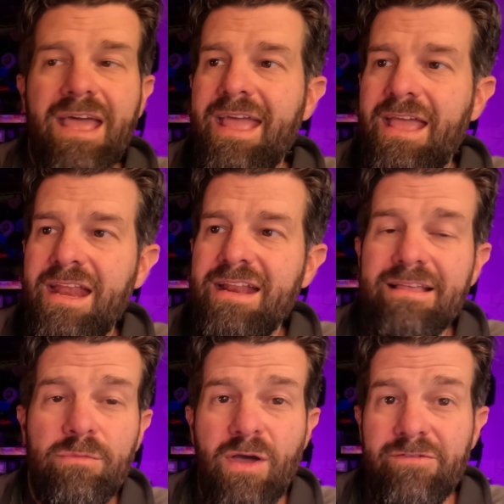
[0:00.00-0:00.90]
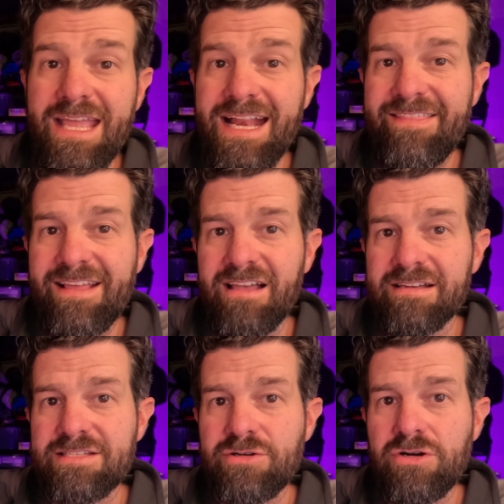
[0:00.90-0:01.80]
And anytime you have anything
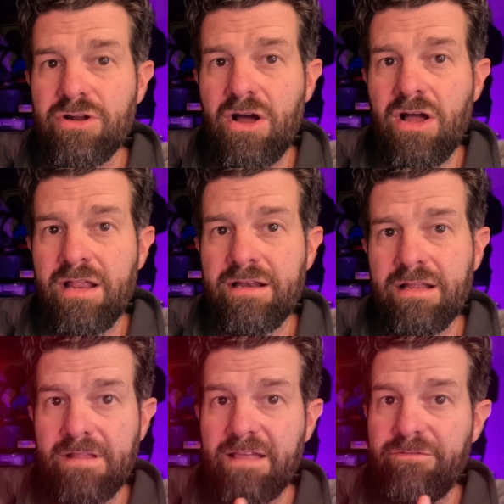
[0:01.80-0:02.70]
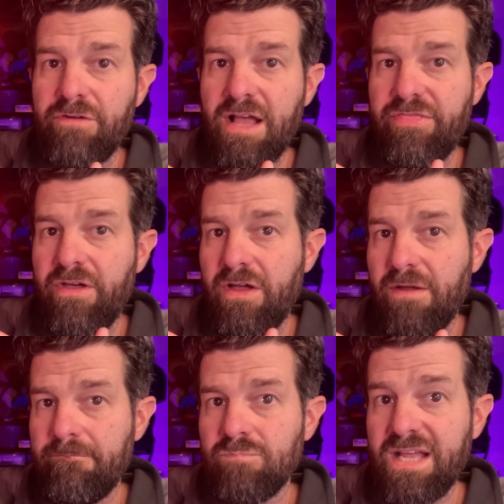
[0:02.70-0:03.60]
else turned on, like if you've got
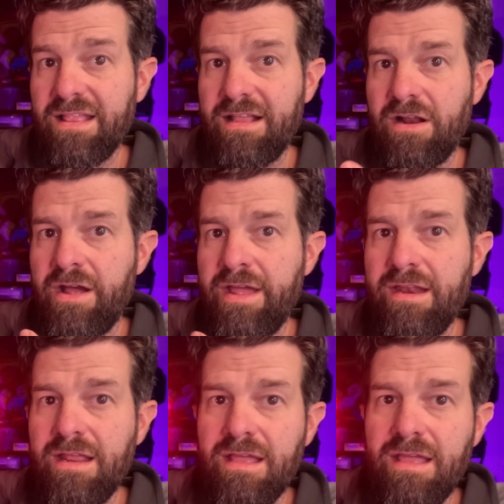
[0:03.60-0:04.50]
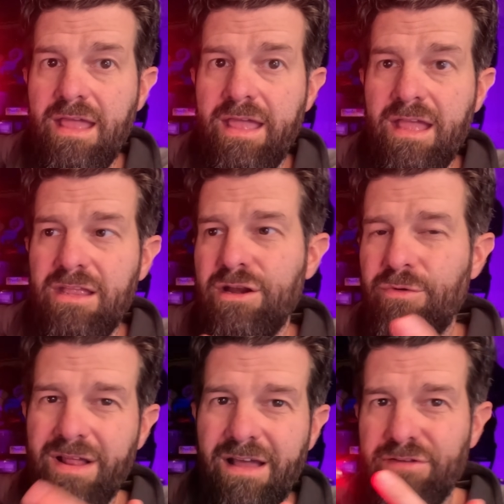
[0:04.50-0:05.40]
the night light on, and you don't
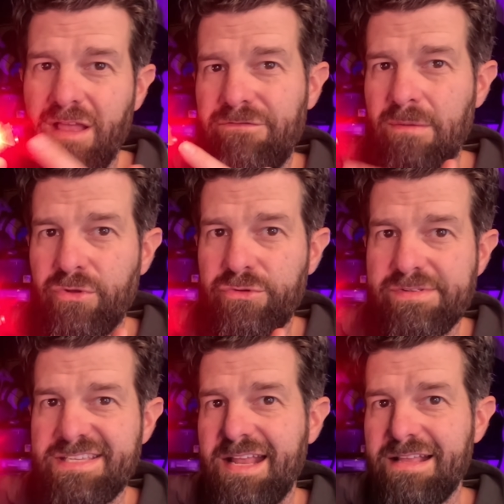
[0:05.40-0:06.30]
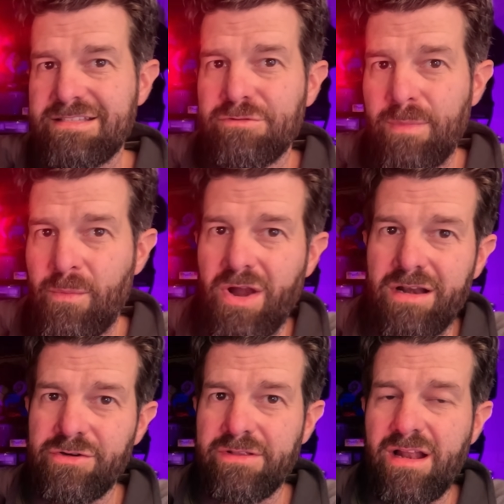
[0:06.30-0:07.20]
want to have to like fumble through the settings to remember how to
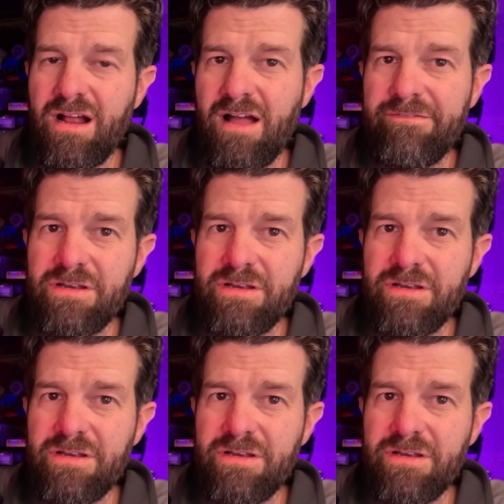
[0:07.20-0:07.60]
turn that off.